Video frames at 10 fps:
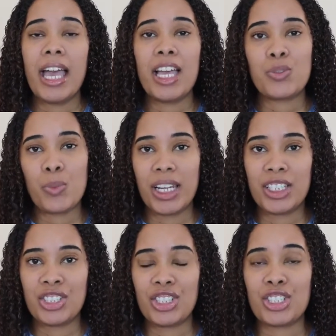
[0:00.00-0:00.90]
as well
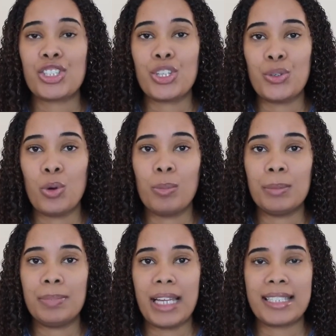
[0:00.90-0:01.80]
as just the
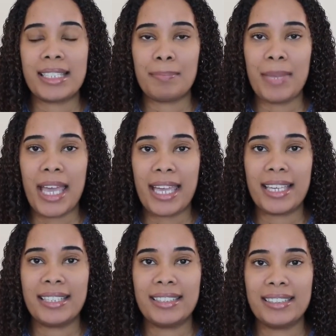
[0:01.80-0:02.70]
normal plastic bag.